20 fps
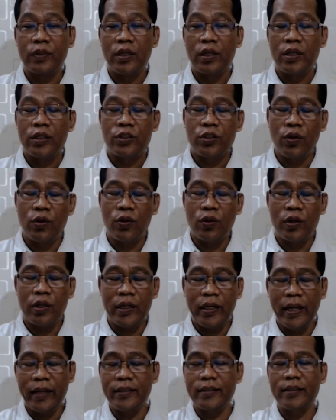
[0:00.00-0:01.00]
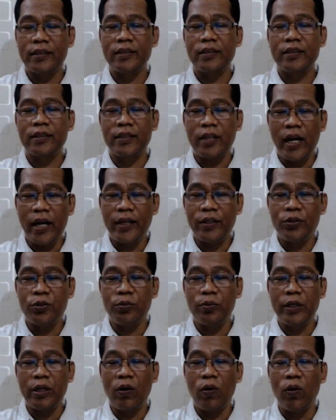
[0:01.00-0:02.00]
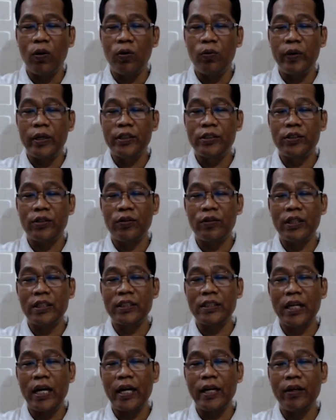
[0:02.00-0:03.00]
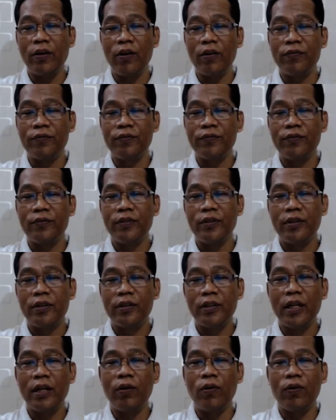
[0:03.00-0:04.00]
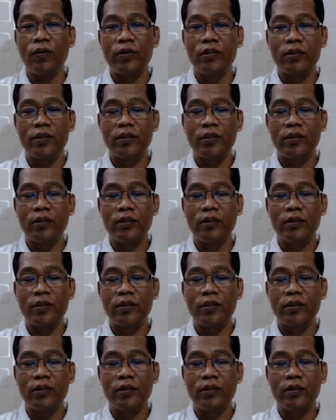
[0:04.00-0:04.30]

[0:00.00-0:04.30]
So let's try to be always on the side of the Lord.